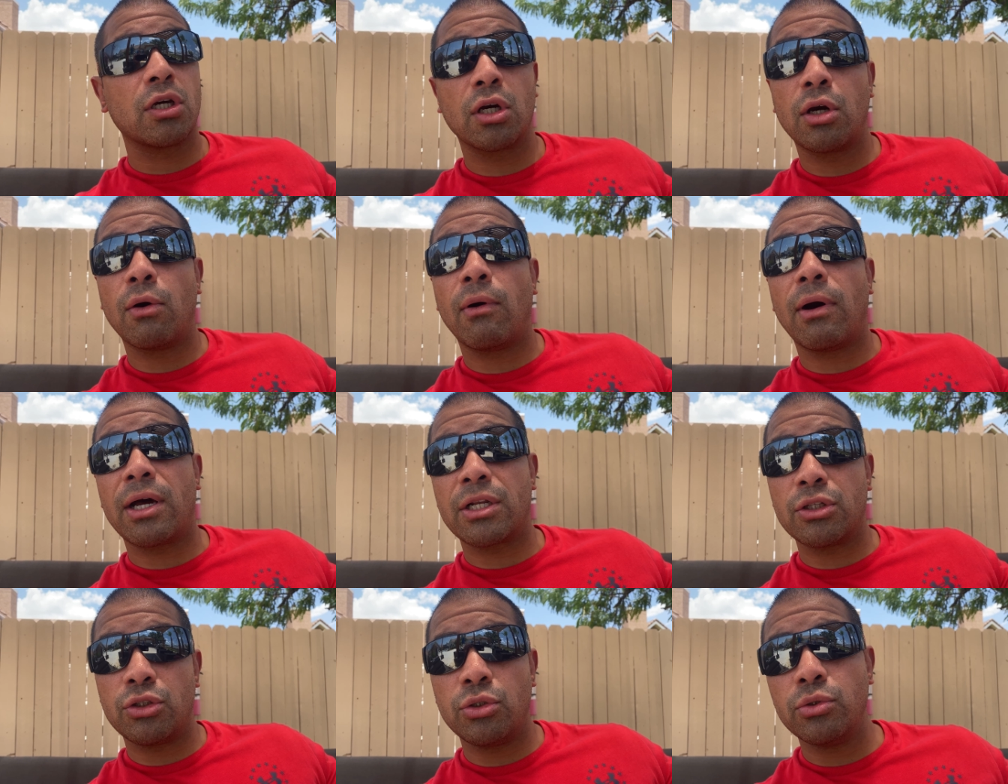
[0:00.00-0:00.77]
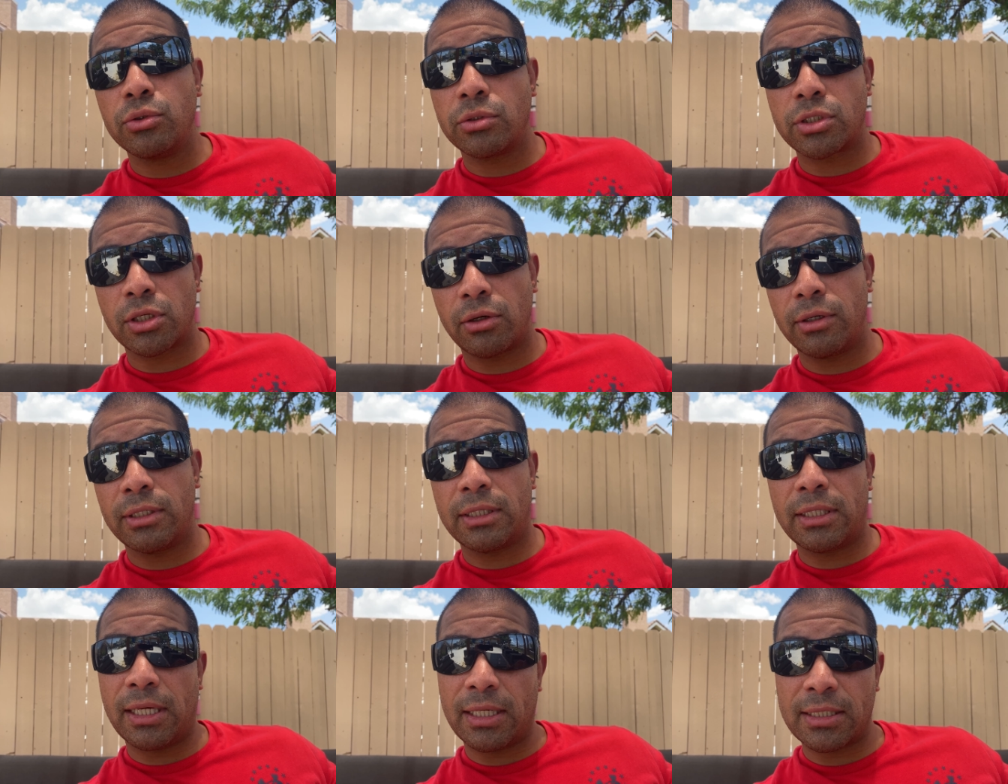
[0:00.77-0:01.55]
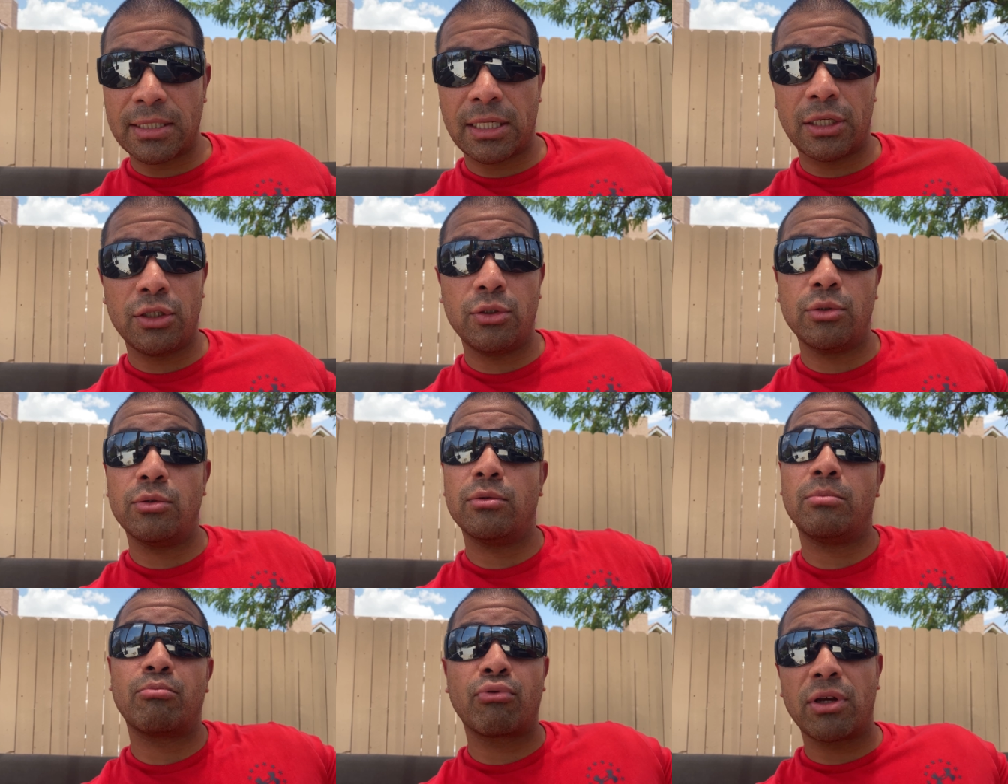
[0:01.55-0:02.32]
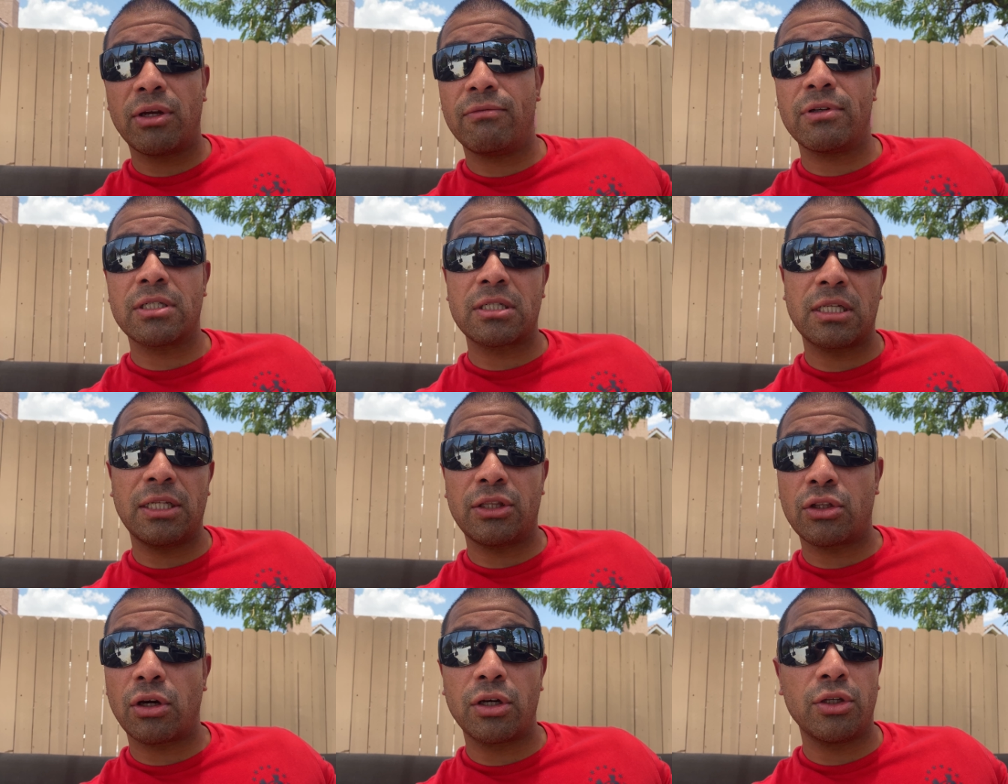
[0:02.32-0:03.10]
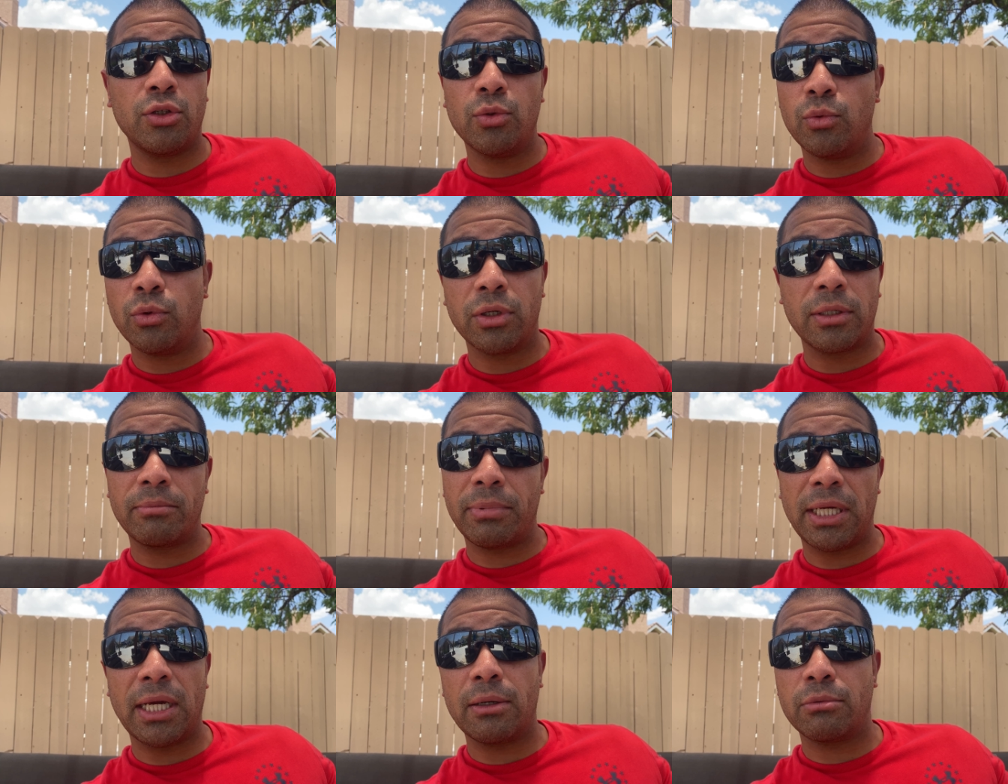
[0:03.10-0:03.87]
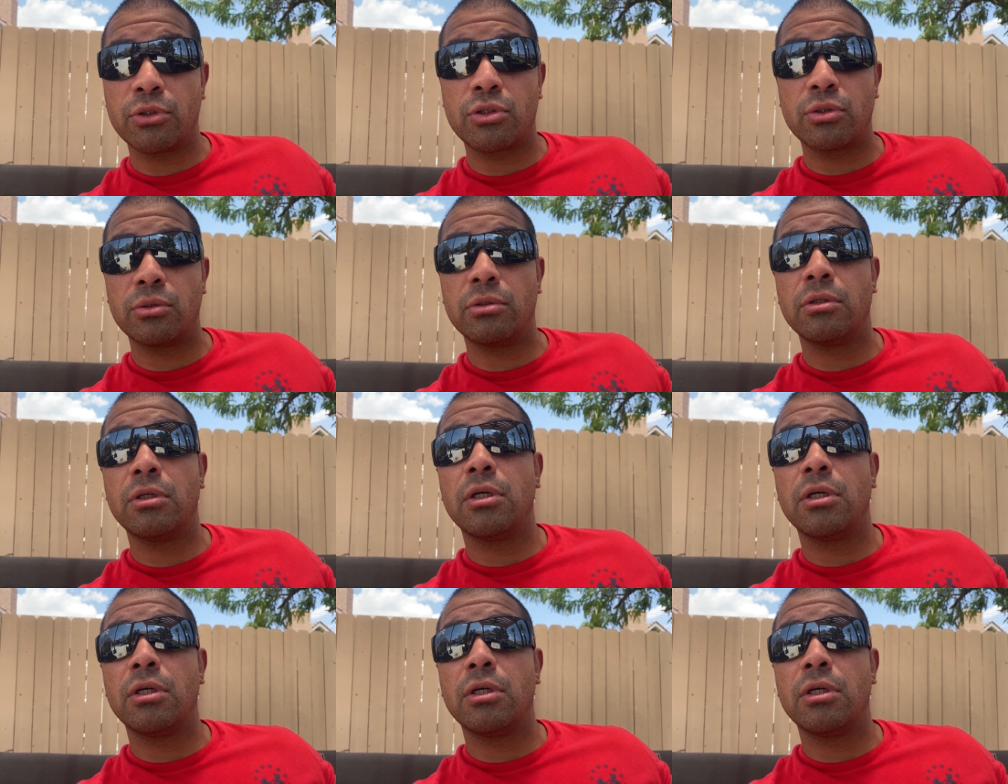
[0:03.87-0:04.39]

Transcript: go out and do certain things that you previously thought you wouldn't be able to